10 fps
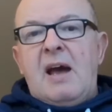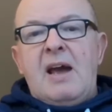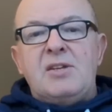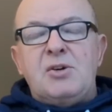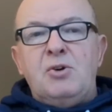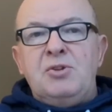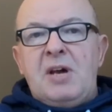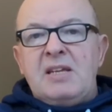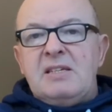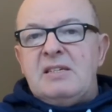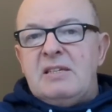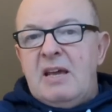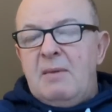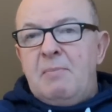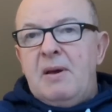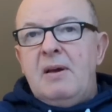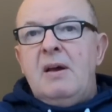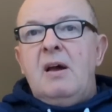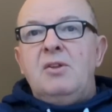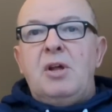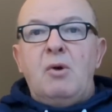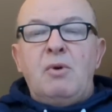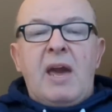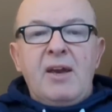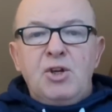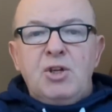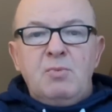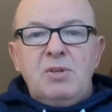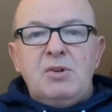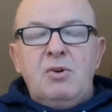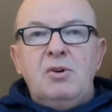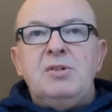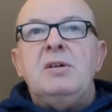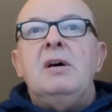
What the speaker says: I had a good night's sleep, the location was good,